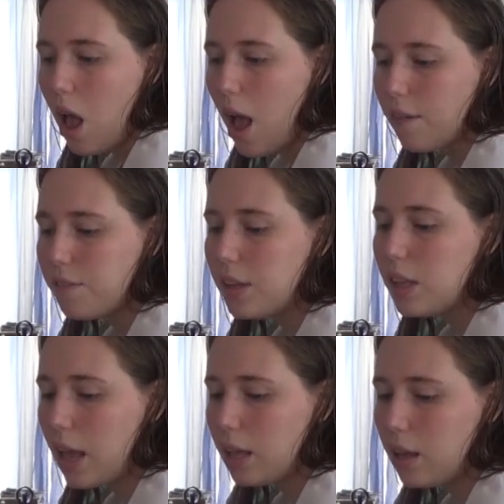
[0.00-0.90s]
I feel
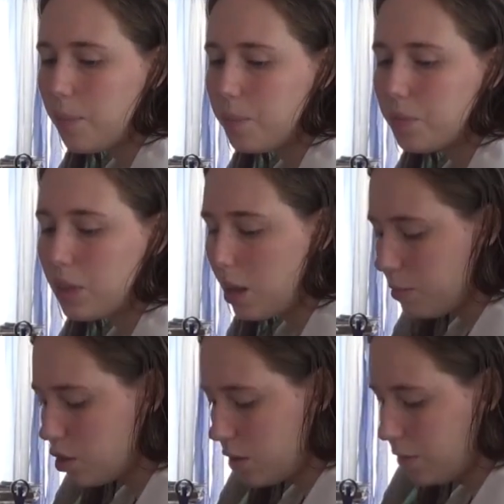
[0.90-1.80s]
like
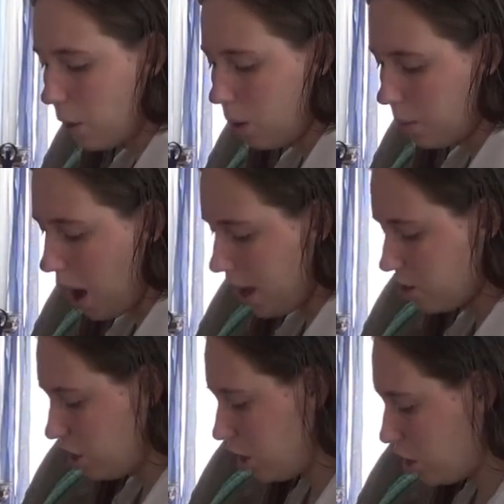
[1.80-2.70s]
Imogen and Fiona were
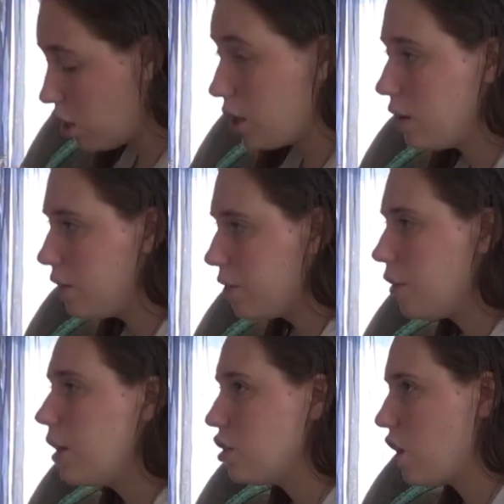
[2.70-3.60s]
actually good for
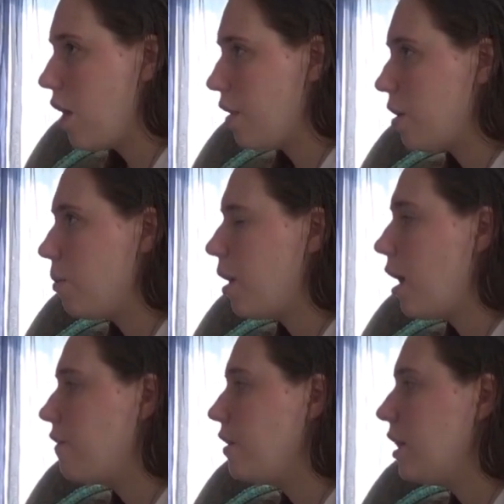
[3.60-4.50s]
each other, where
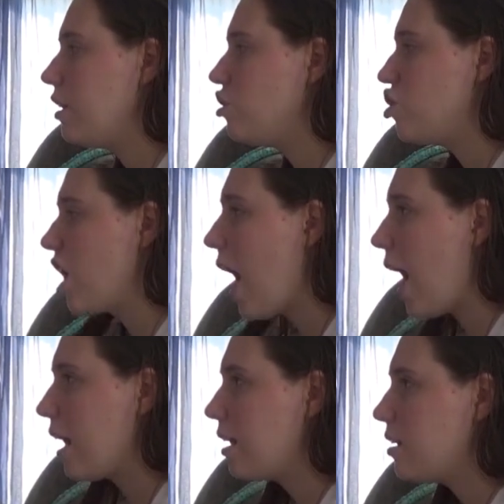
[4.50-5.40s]
I feel like
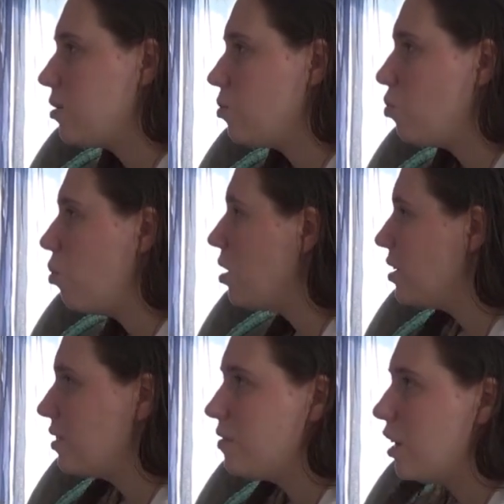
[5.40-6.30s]
Jack
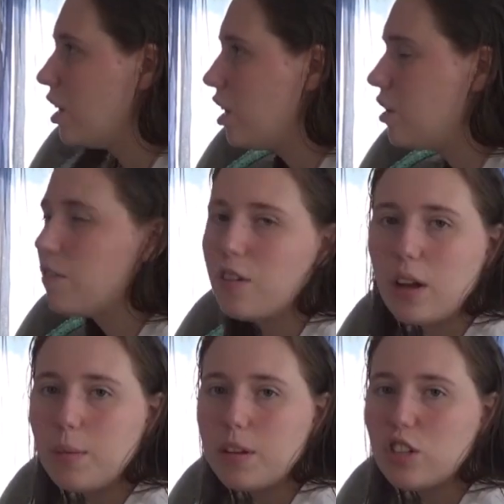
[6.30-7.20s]
wasn't very good for
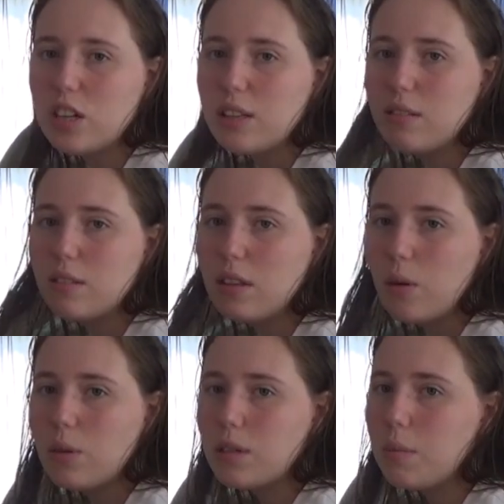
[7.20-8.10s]
Imogen. There
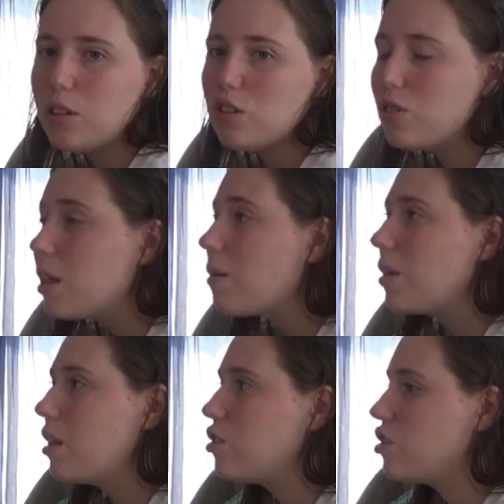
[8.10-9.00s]
wasn't much to that
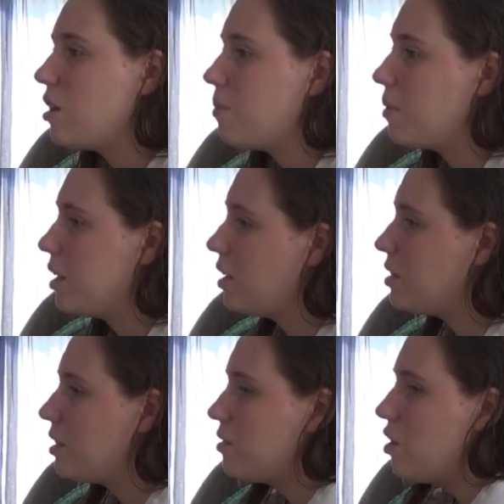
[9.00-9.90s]
relationship. It
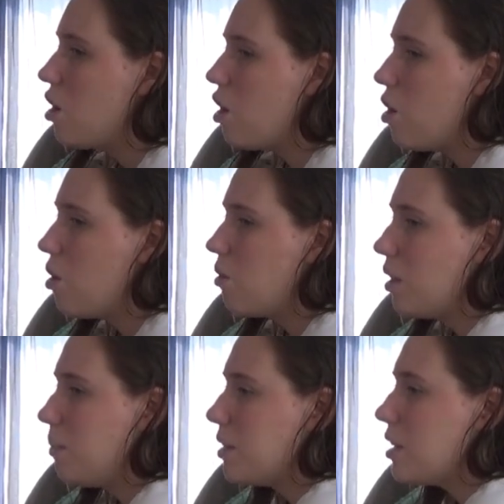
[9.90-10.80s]
didn't
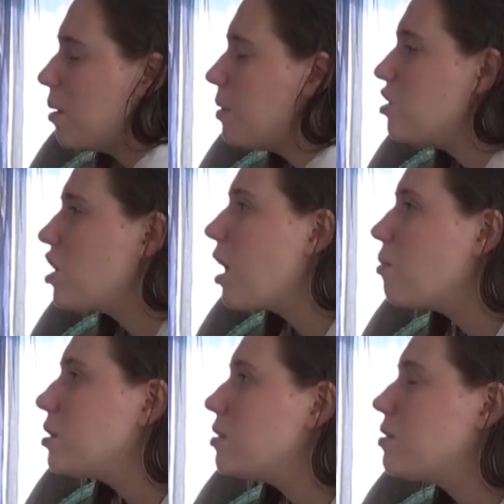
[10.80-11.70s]
really make sense. I mean, Jack
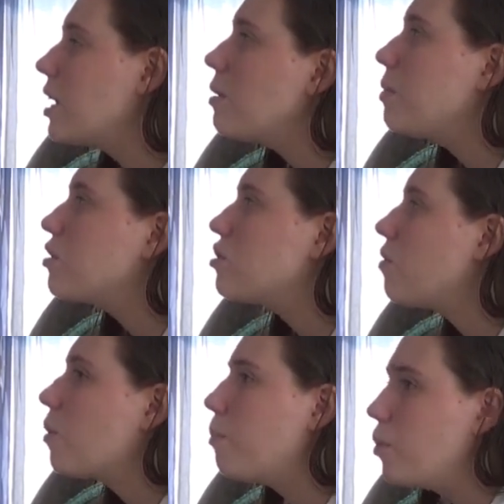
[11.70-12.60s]
was taking pictures of
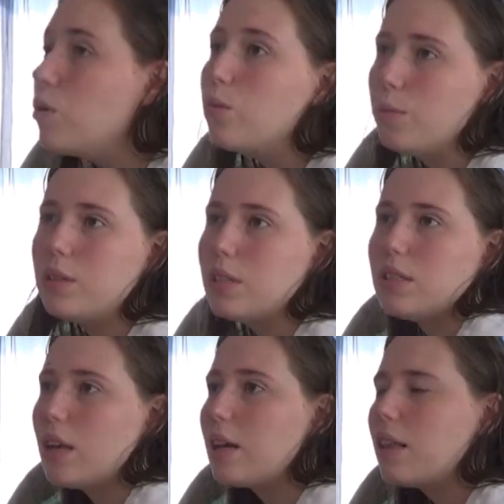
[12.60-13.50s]
her boobs and
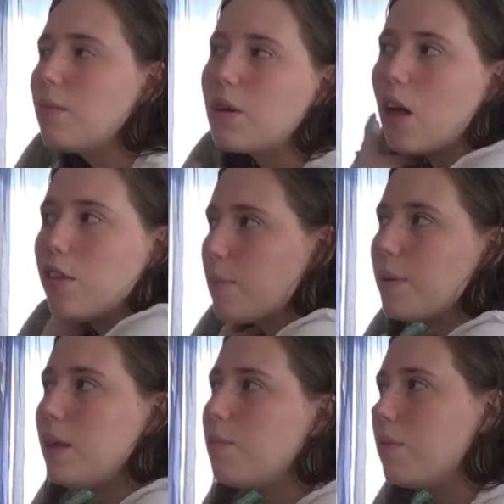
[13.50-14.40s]
sending them to other
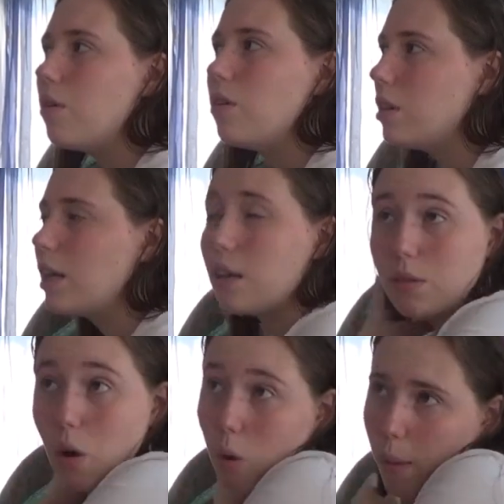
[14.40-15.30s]
people, like
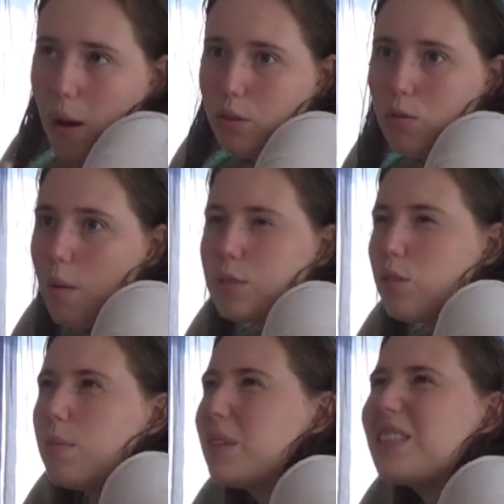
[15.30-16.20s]
the whole Power Squad was
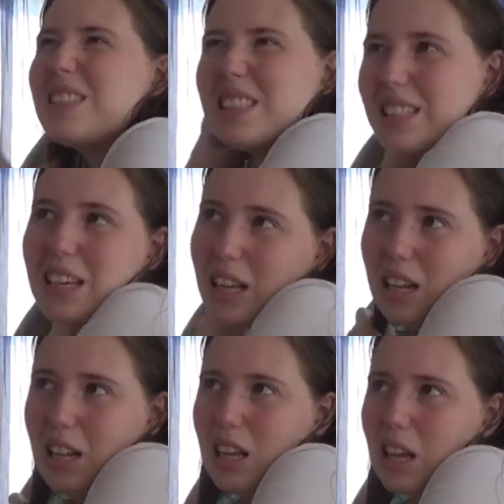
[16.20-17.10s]
doing, but
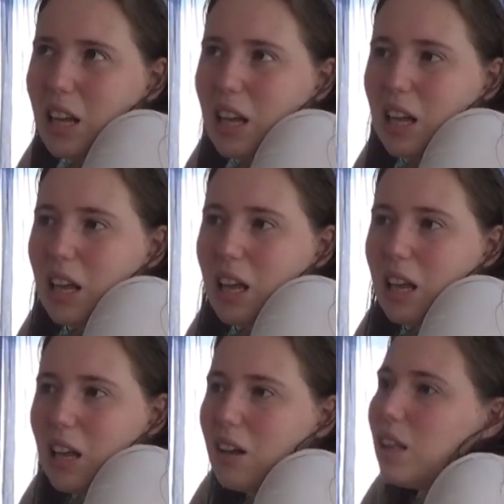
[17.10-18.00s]
still.
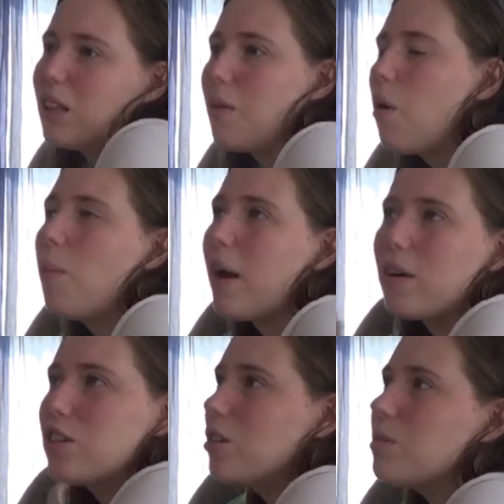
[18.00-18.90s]
Or like the whole Power
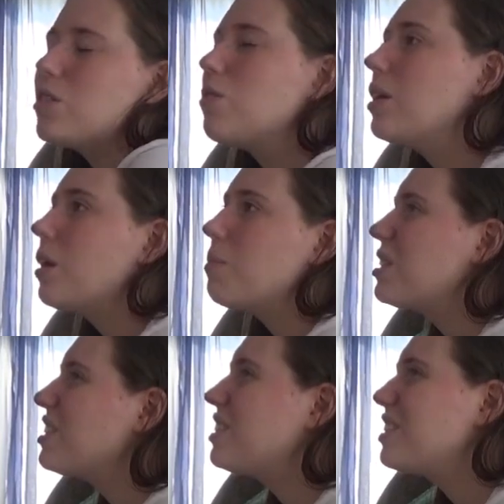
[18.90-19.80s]
Cheer was doing it, but
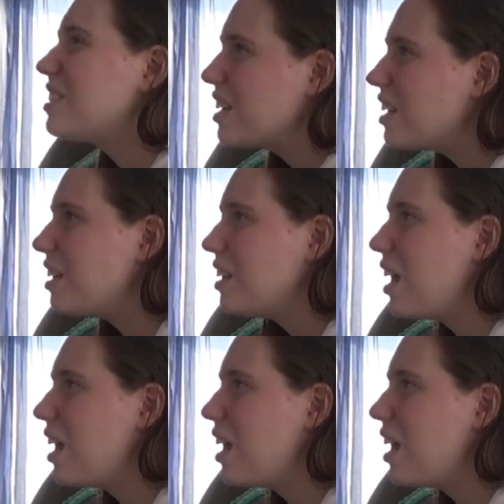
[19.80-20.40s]
still.